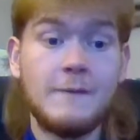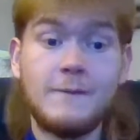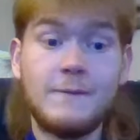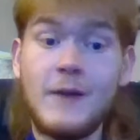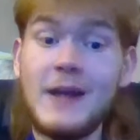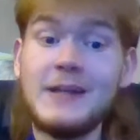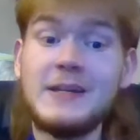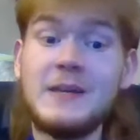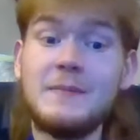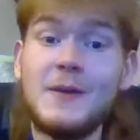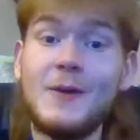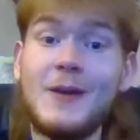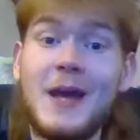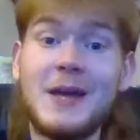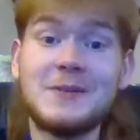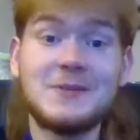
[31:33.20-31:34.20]
Frankie
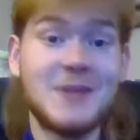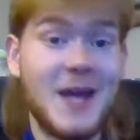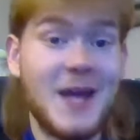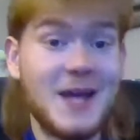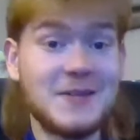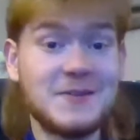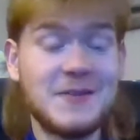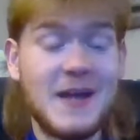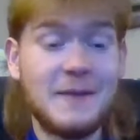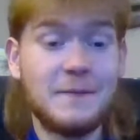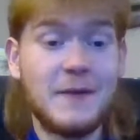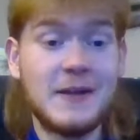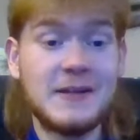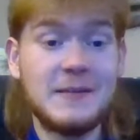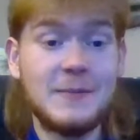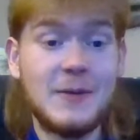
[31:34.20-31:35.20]
Muniz, yes, that
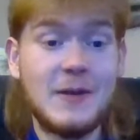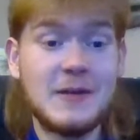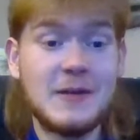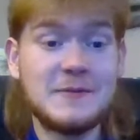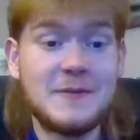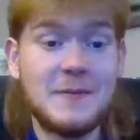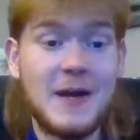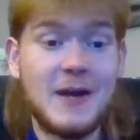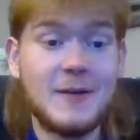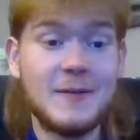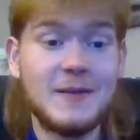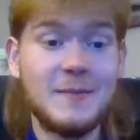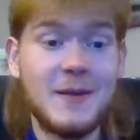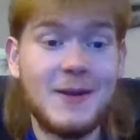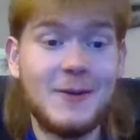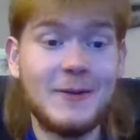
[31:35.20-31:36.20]
Frankie Muniz from Malcolm in
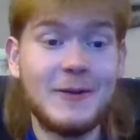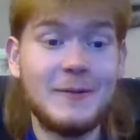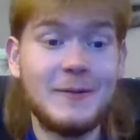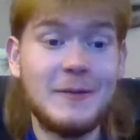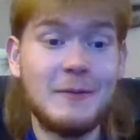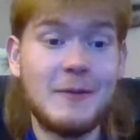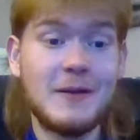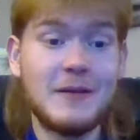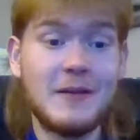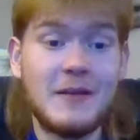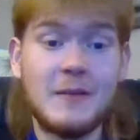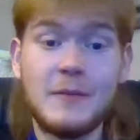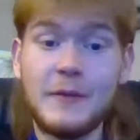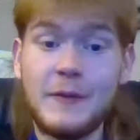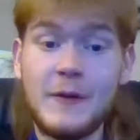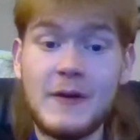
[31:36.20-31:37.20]
the Middle. He'll be running the
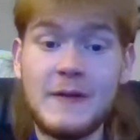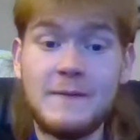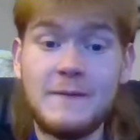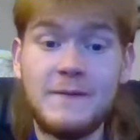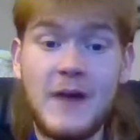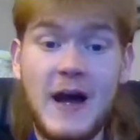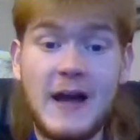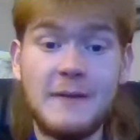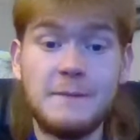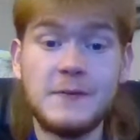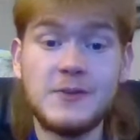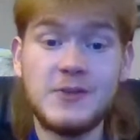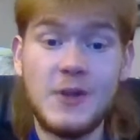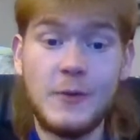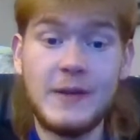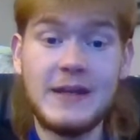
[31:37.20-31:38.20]
number 35 for
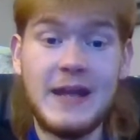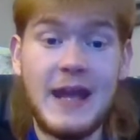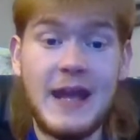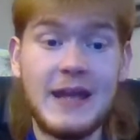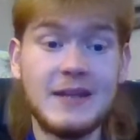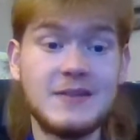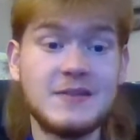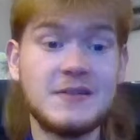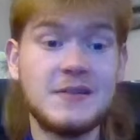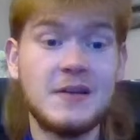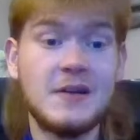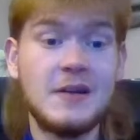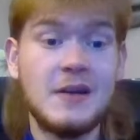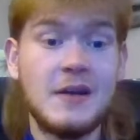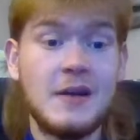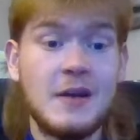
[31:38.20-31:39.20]
Joey Gase.
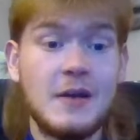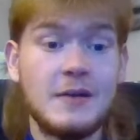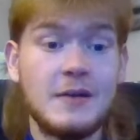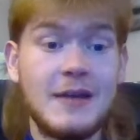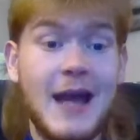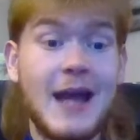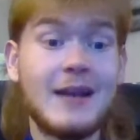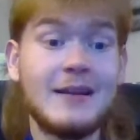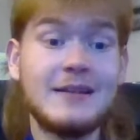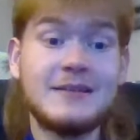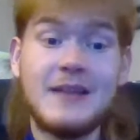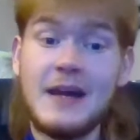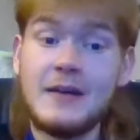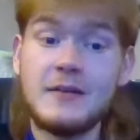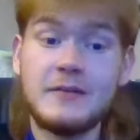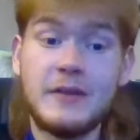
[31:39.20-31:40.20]
Natalie
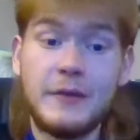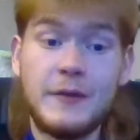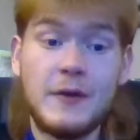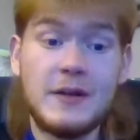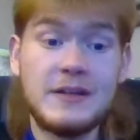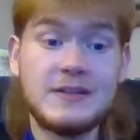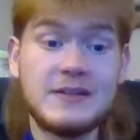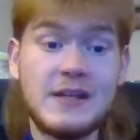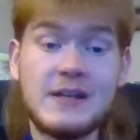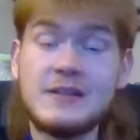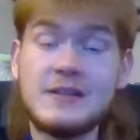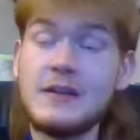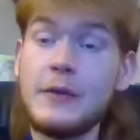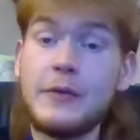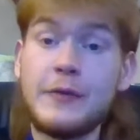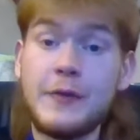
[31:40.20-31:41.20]
Decker in the
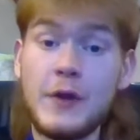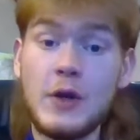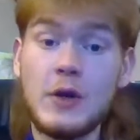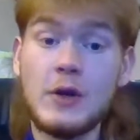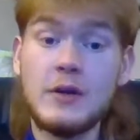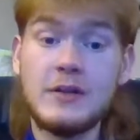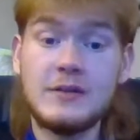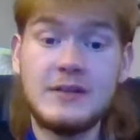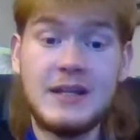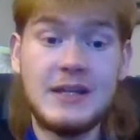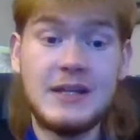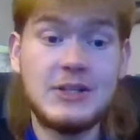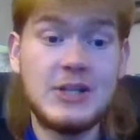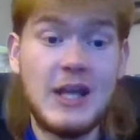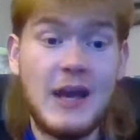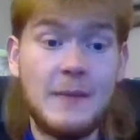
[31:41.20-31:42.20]
36, a 3rd
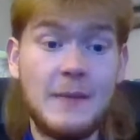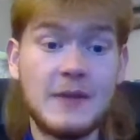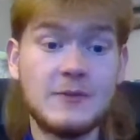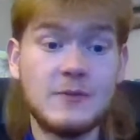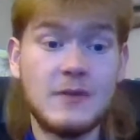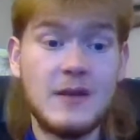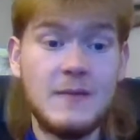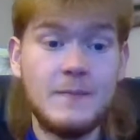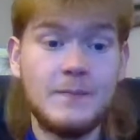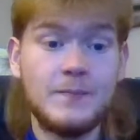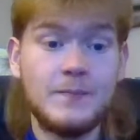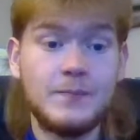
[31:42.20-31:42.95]
DGM entry.